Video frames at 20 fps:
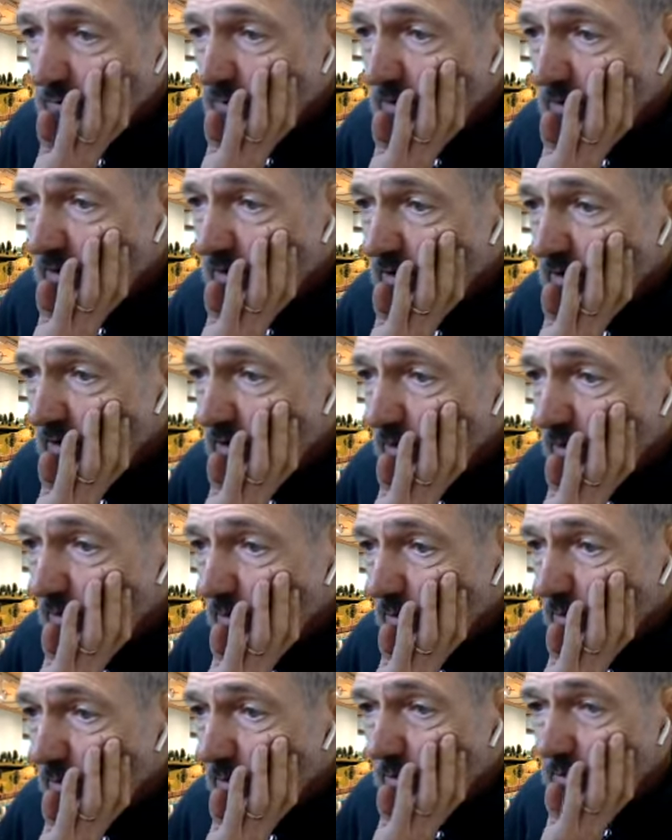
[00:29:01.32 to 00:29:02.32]
B and
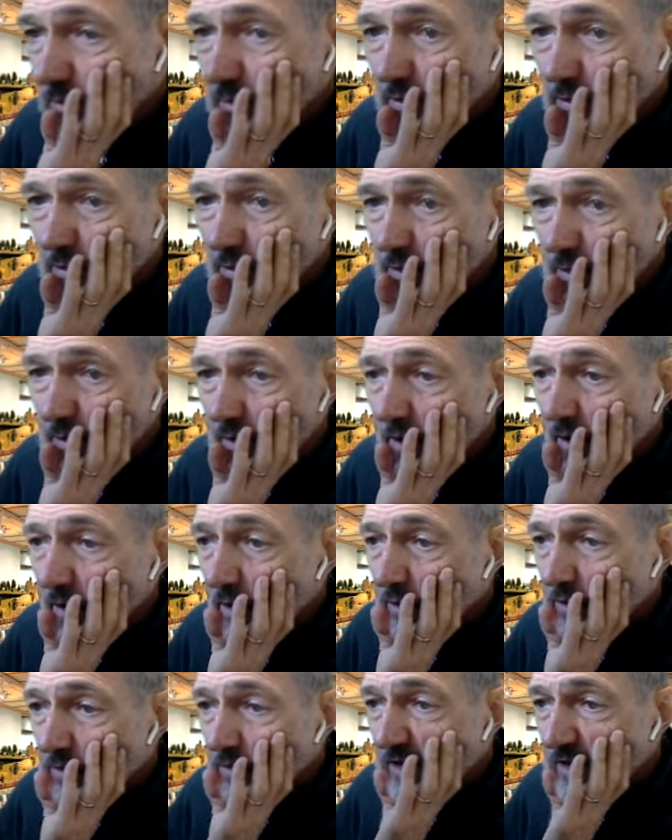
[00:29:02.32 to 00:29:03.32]
O?
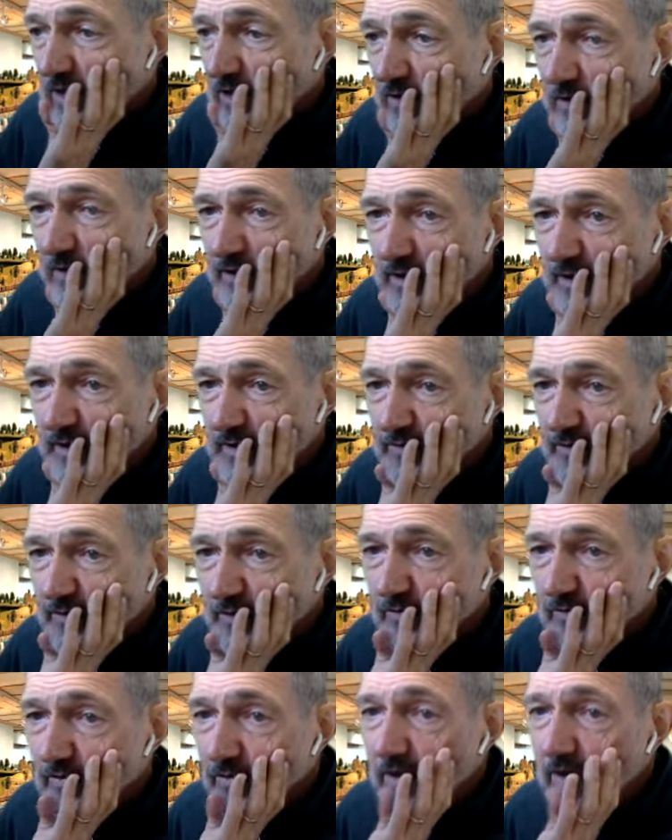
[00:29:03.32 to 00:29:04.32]
Oh, is that on the left
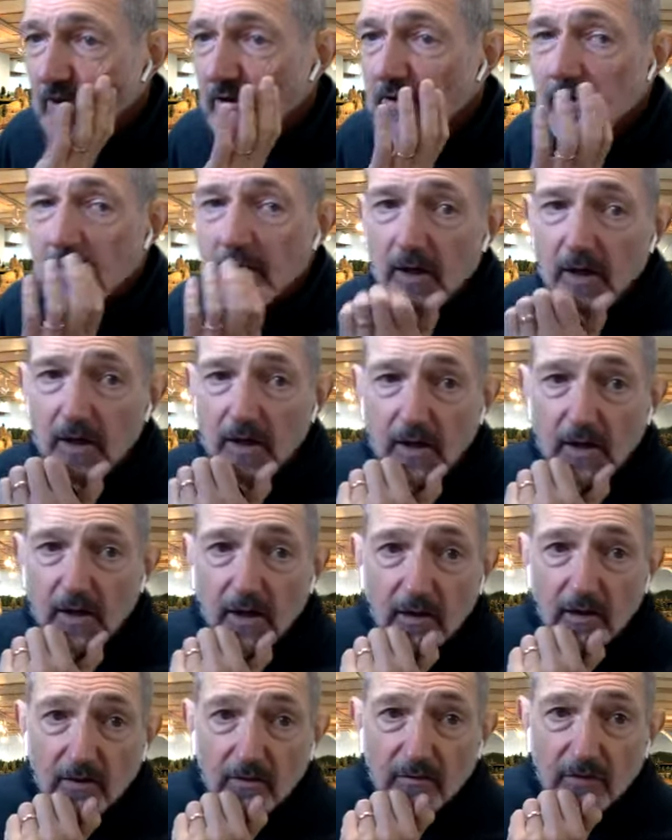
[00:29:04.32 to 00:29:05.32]
of the
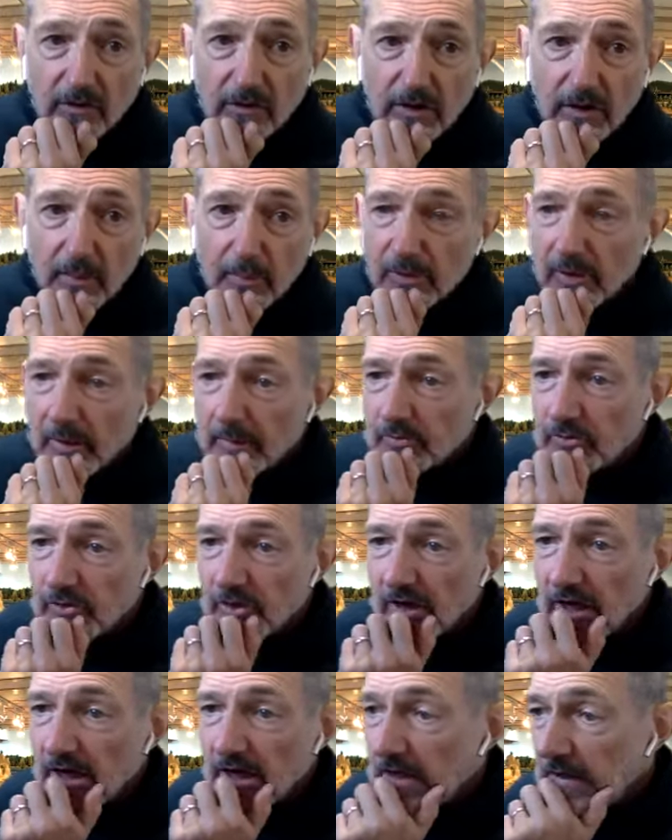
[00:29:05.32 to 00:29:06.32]
prep
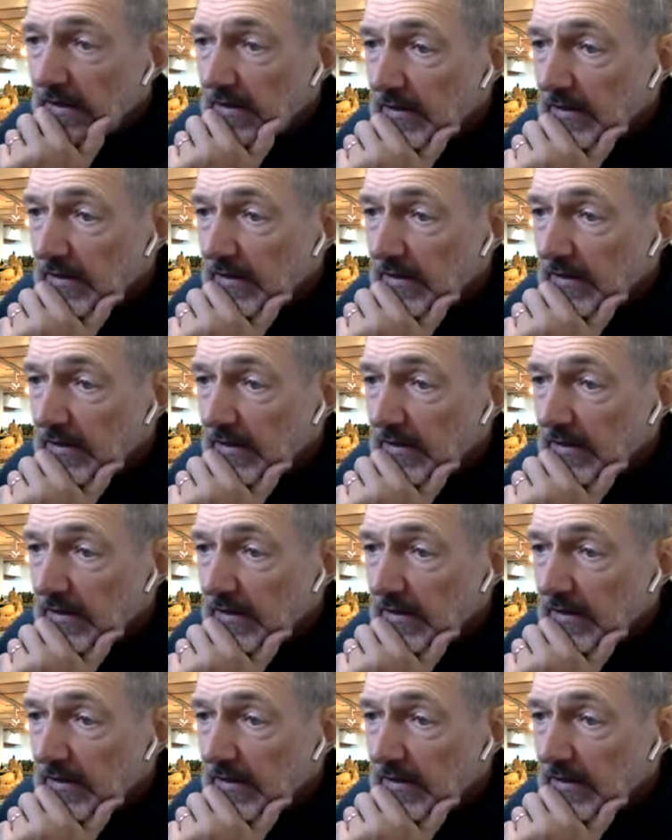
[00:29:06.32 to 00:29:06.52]
track?